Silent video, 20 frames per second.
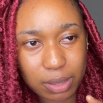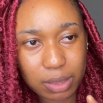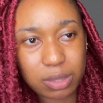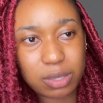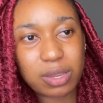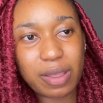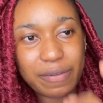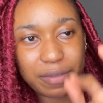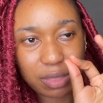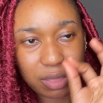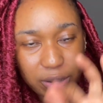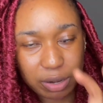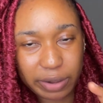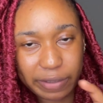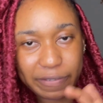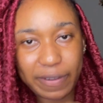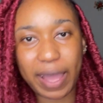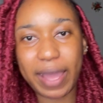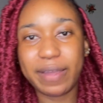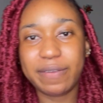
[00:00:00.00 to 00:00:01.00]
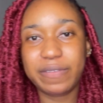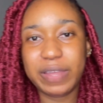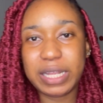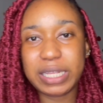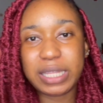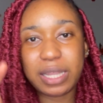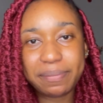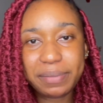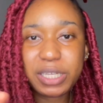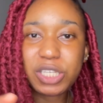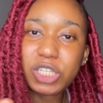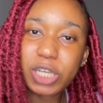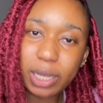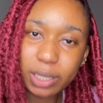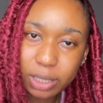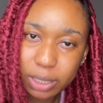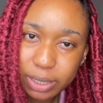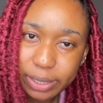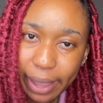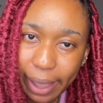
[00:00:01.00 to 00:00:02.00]
7:35, and let me
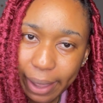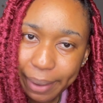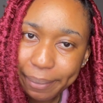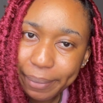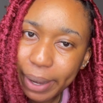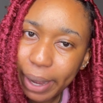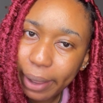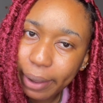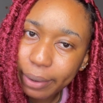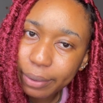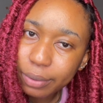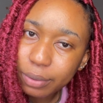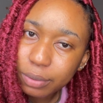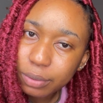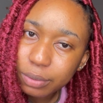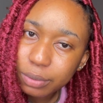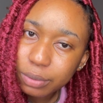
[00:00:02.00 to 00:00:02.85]
check the time now.